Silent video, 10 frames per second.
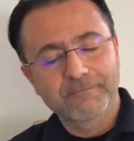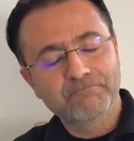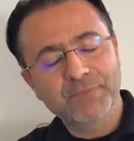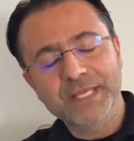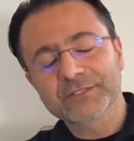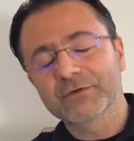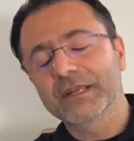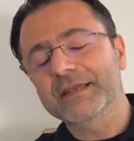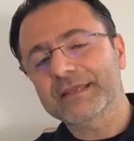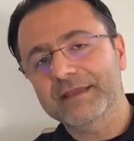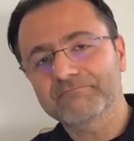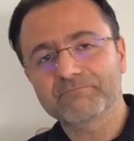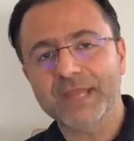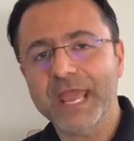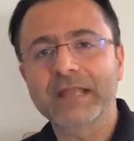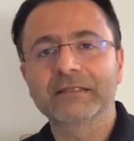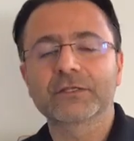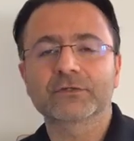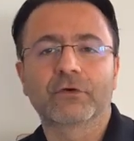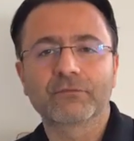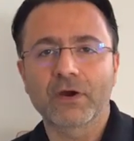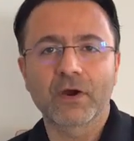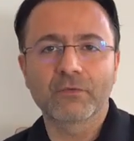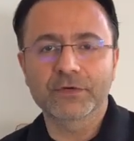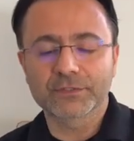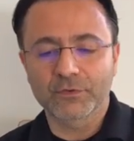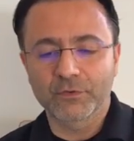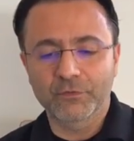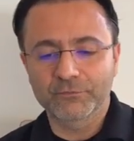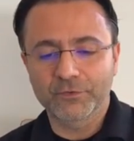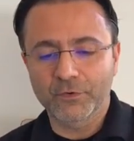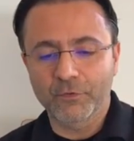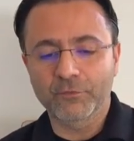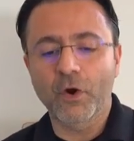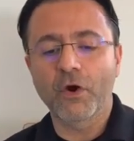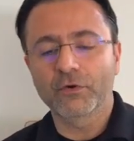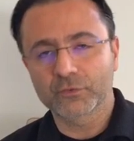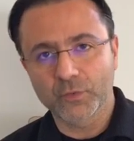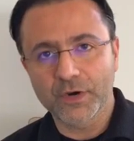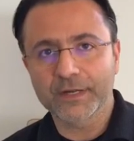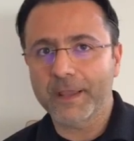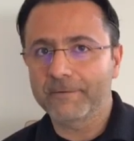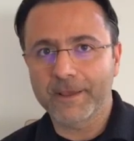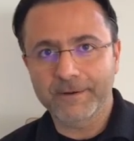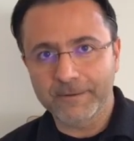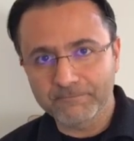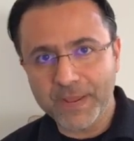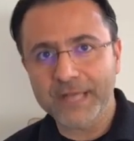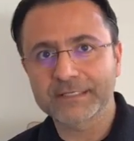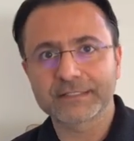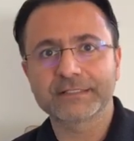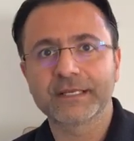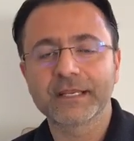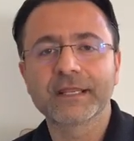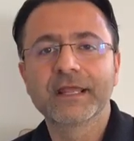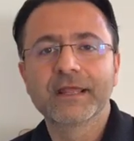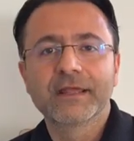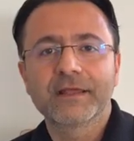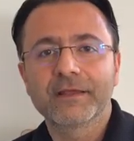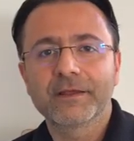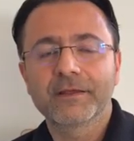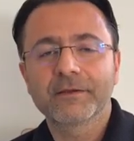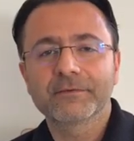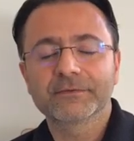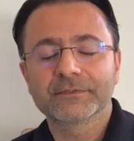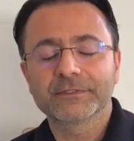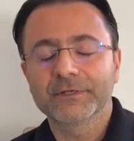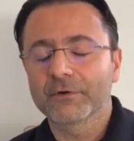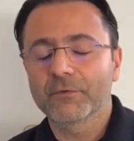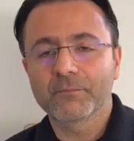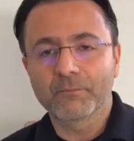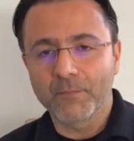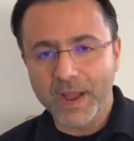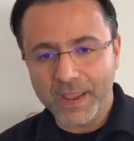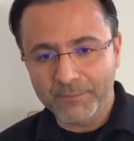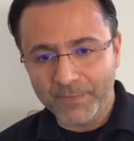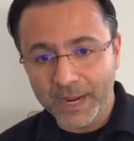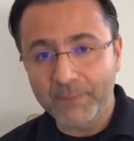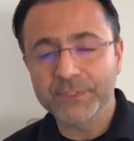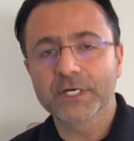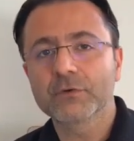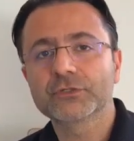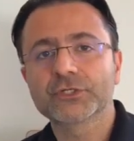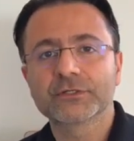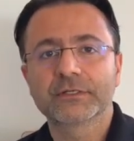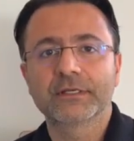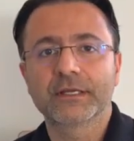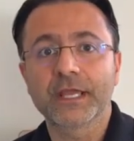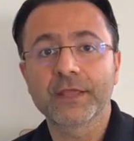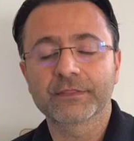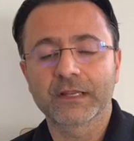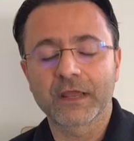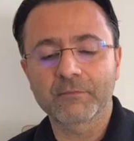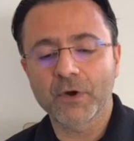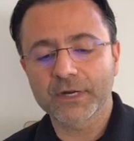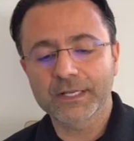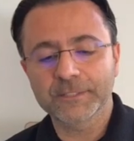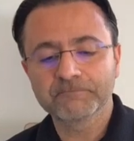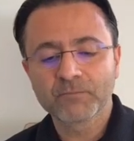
based on like endless of hours of hard work and back testing, my approach in the live market.